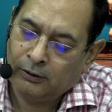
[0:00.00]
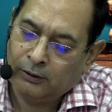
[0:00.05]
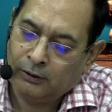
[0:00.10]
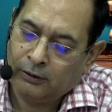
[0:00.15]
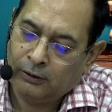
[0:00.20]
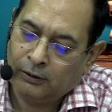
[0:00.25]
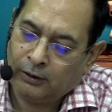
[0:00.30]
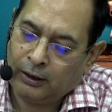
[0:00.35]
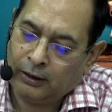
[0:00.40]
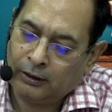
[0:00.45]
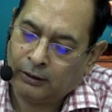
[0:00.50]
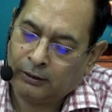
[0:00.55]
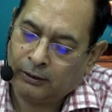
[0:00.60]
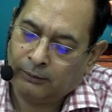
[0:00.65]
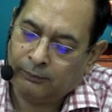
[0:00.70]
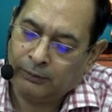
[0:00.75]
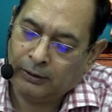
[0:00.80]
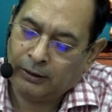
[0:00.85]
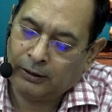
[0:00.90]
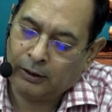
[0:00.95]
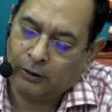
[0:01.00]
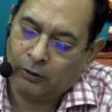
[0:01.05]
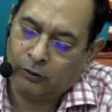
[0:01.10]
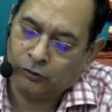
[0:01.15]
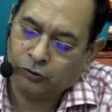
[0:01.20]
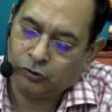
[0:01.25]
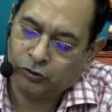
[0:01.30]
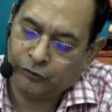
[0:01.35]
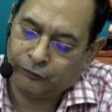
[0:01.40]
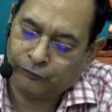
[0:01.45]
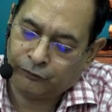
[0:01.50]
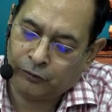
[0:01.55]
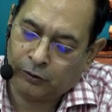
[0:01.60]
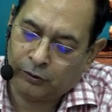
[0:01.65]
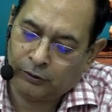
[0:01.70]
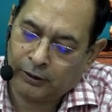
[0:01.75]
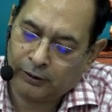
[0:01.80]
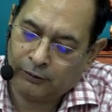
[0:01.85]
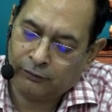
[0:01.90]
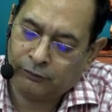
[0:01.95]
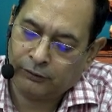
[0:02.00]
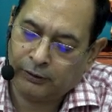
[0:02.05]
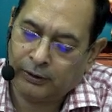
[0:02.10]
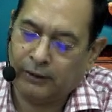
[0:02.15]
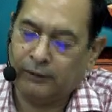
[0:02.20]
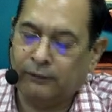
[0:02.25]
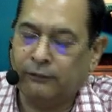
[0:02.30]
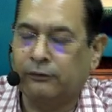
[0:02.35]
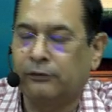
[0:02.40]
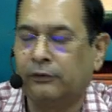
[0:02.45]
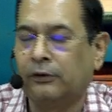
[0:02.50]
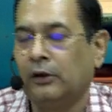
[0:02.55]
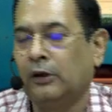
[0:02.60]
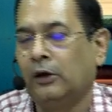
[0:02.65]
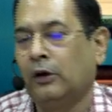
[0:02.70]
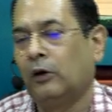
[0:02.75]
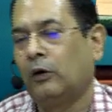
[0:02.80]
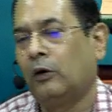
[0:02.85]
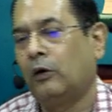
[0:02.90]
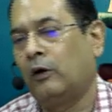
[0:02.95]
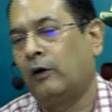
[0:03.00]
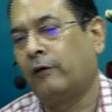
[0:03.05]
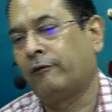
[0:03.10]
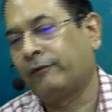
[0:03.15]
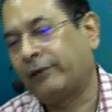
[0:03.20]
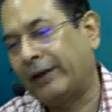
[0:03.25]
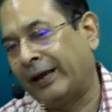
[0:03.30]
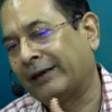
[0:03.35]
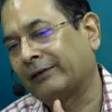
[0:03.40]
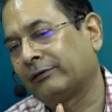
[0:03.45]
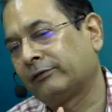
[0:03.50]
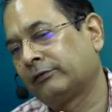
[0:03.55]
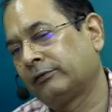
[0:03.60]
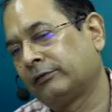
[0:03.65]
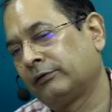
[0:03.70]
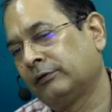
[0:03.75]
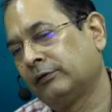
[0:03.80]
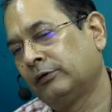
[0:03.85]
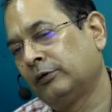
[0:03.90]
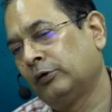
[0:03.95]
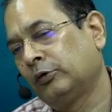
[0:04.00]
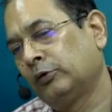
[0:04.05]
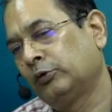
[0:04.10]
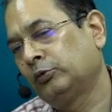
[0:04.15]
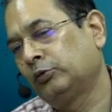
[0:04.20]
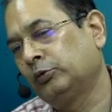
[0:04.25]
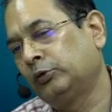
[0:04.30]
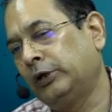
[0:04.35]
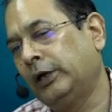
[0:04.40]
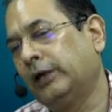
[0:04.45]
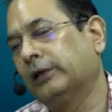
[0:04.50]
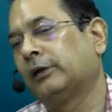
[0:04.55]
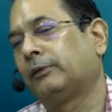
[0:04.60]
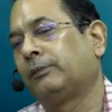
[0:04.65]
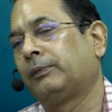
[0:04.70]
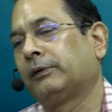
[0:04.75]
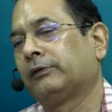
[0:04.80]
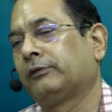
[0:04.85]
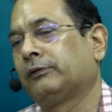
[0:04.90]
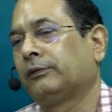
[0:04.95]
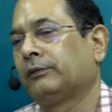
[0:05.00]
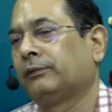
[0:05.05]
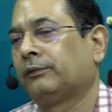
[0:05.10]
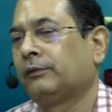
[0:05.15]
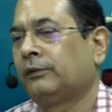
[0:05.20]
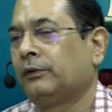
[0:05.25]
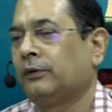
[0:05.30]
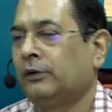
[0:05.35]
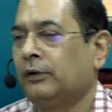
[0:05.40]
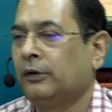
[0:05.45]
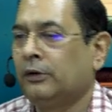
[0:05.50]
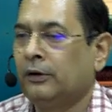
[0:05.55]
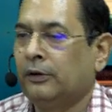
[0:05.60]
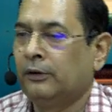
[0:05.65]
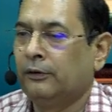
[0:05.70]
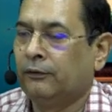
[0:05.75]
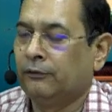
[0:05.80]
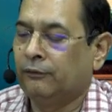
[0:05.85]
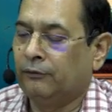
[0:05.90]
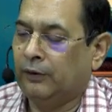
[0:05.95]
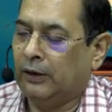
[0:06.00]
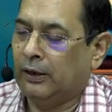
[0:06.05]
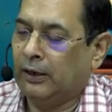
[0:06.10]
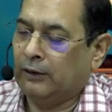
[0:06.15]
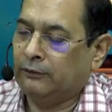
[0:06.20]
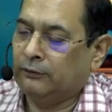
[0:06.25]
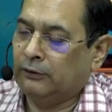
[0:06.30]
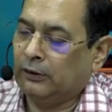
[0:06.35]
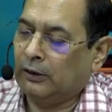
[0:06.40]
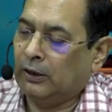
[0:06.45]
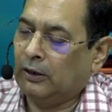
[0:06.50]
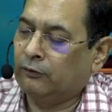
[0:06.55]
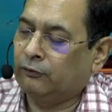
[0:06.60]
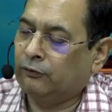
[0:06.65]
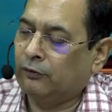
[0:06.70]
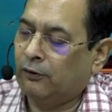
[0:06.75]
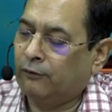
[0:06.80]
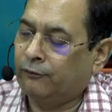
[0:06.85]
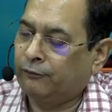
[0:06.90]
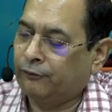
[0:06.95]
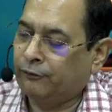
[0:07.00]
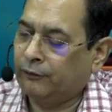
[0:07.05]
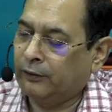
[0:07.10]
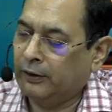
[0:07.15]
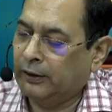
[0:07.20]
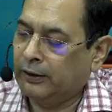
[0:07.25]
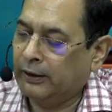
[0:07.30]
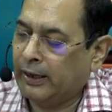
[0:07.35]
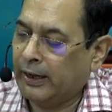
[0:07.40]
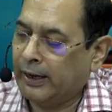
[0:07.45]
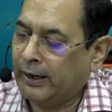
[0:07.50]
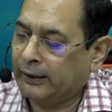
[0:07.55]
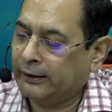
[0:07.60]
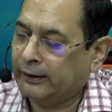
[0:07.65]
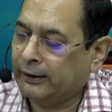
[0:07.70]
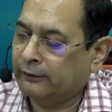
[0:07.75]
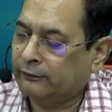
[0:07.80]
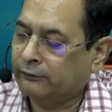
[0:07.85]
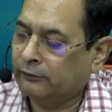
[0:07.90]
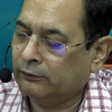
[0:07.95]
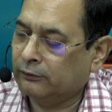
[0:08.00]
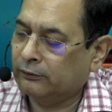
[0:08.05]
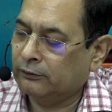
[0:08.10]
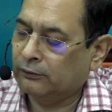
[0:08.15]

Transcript: income. He cannot shift on the incidence of tax to the other person. Whereas in case of indirect taxes,